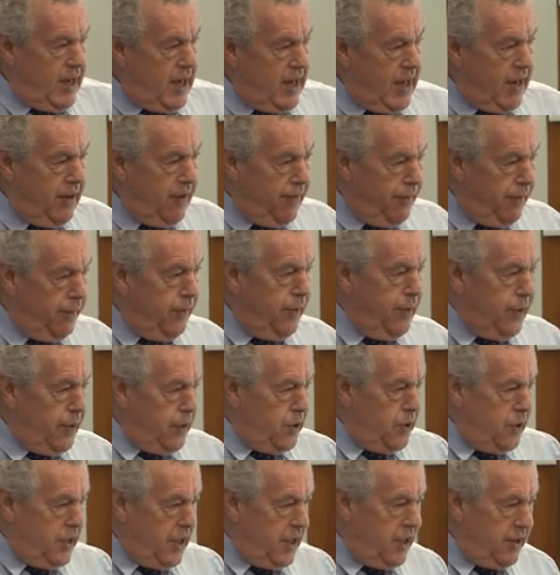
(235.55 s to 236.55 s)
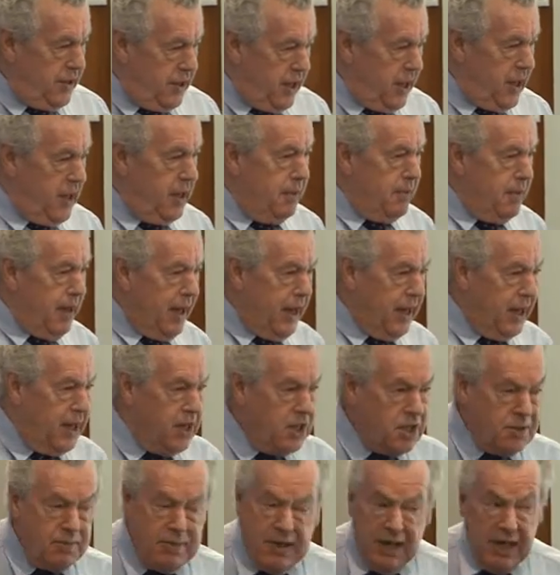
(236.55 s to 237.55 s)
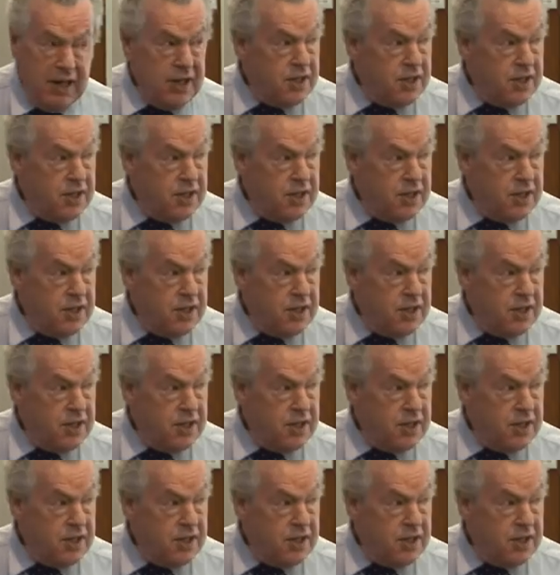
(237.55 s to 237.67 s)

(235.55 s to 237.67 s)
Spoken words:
and foods. Anything in a package may